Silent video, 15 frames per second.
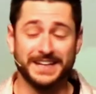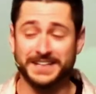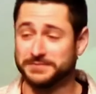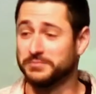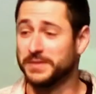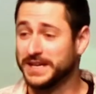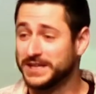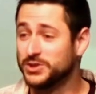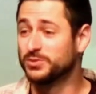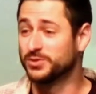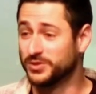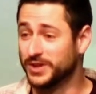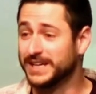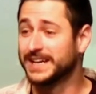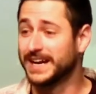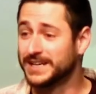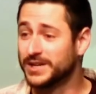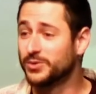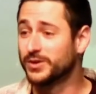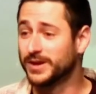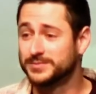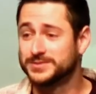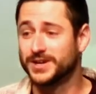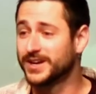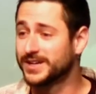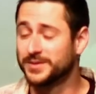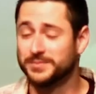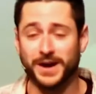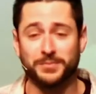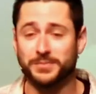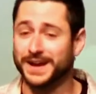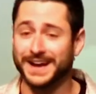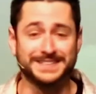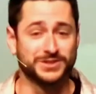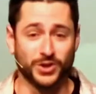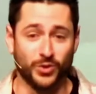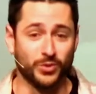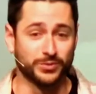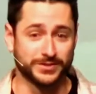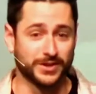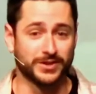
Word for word: make you think I know what I'm talking about, but I don't,